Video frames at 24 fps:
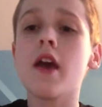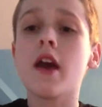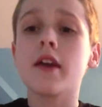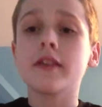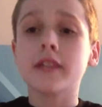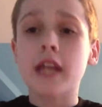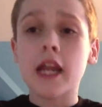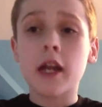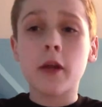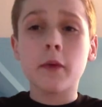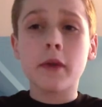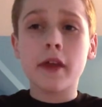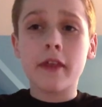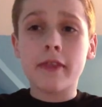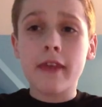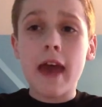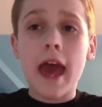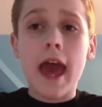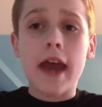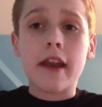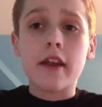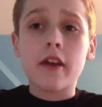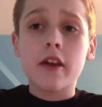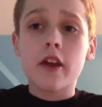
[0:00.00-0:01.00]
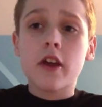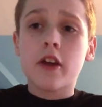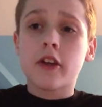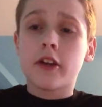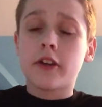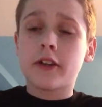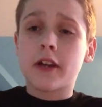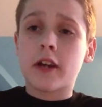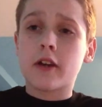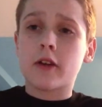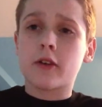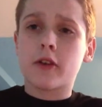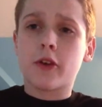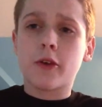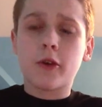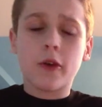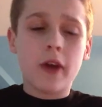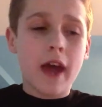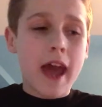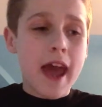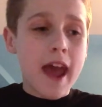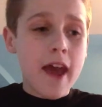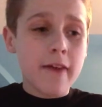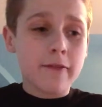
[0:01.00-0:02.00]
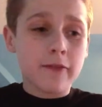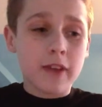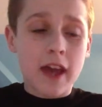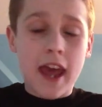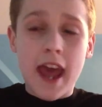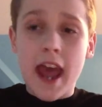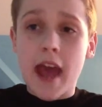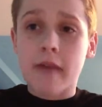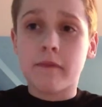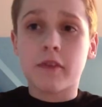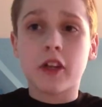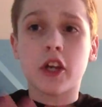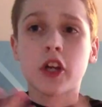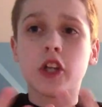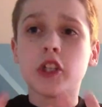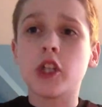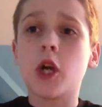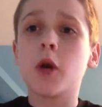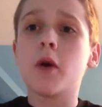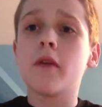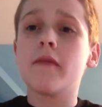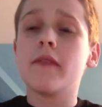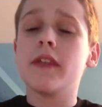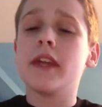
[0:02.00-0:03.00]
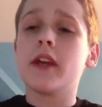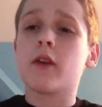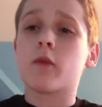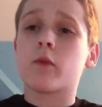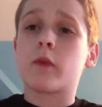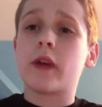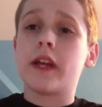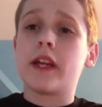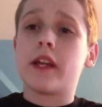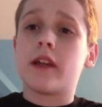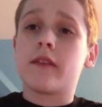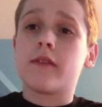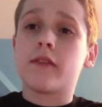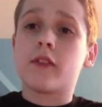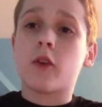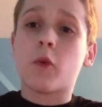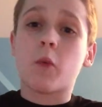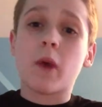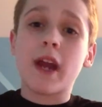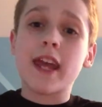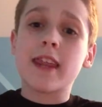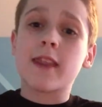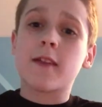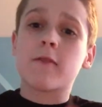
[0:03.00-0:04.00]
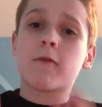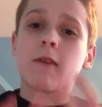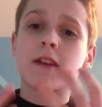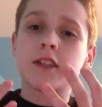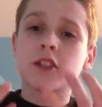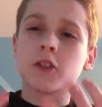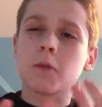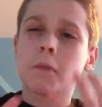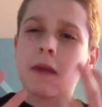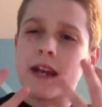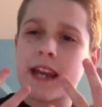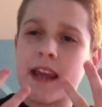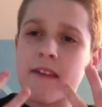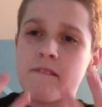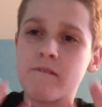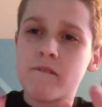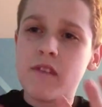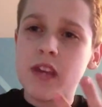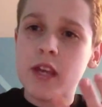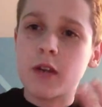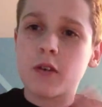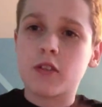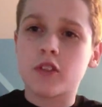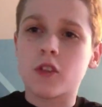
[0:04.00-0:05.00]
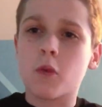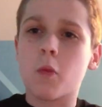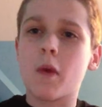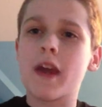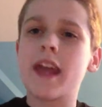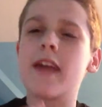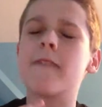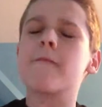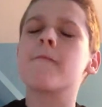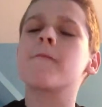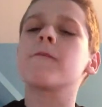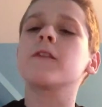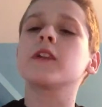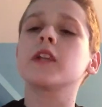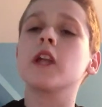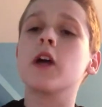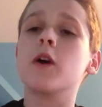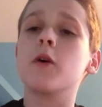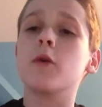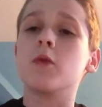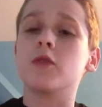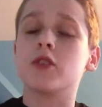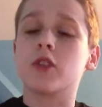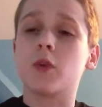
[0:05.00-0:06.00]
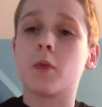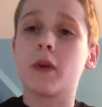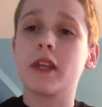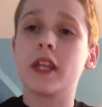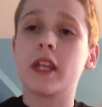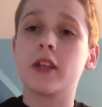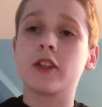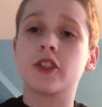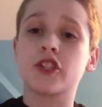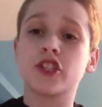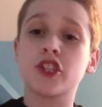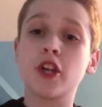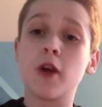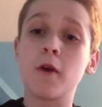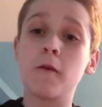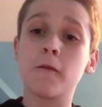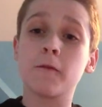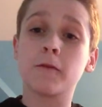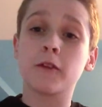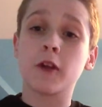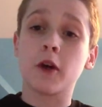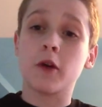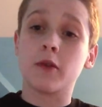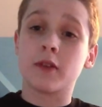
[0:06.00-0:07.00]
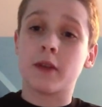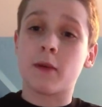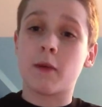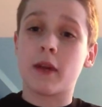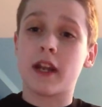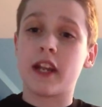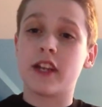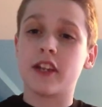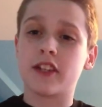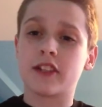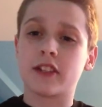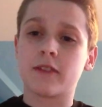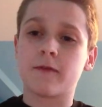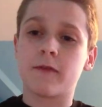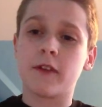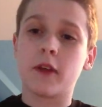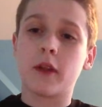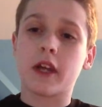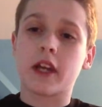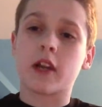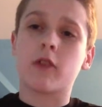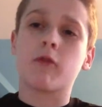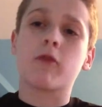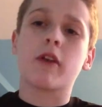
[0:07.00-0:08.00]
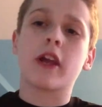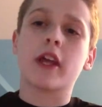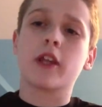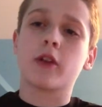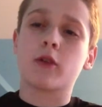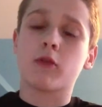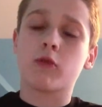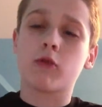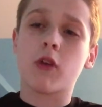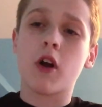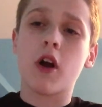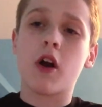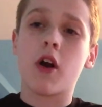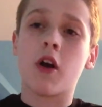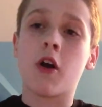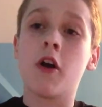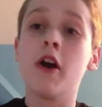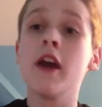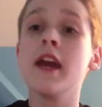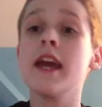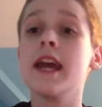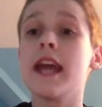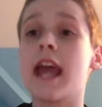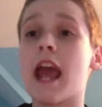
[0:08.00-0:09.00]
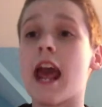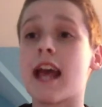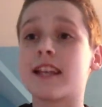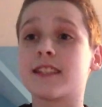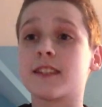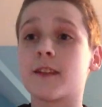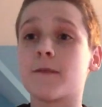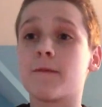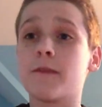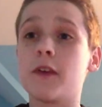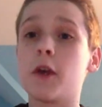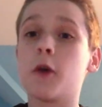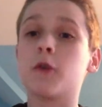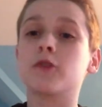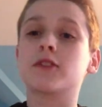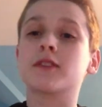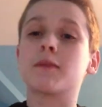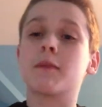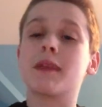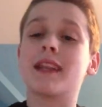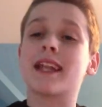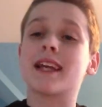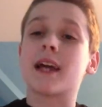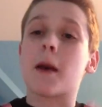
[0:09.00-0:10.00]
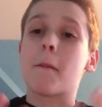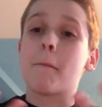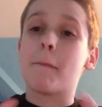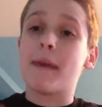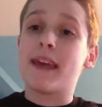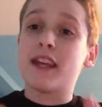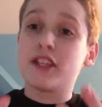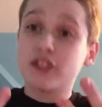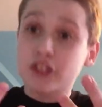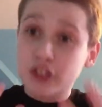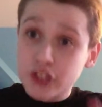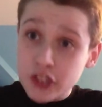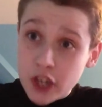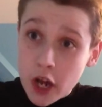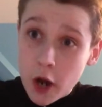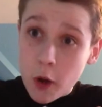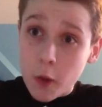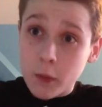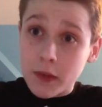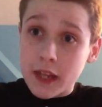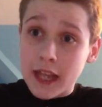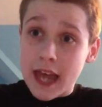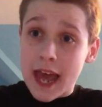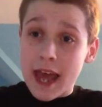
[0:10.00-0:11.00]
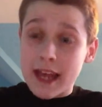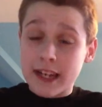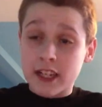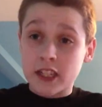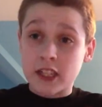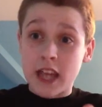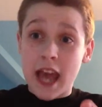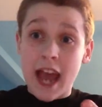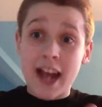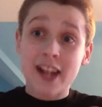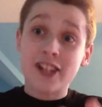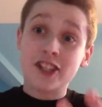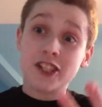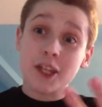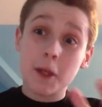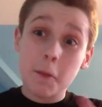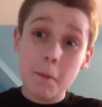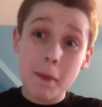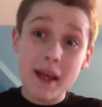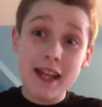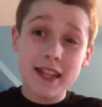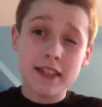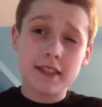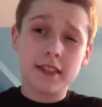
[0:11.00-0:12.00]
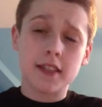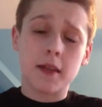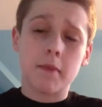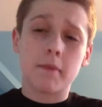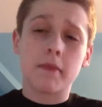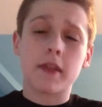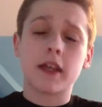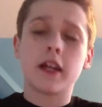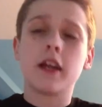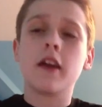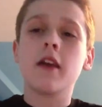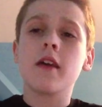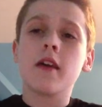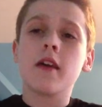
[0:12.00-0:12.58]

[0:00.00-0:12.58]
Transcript: Not only that, you're going to have the glow of the arena, the way the WrestleMania feels, the way it flows, the way the show flows, and when it doesn't feel like a regular Raw, it has to feel something like a big show that actually means something.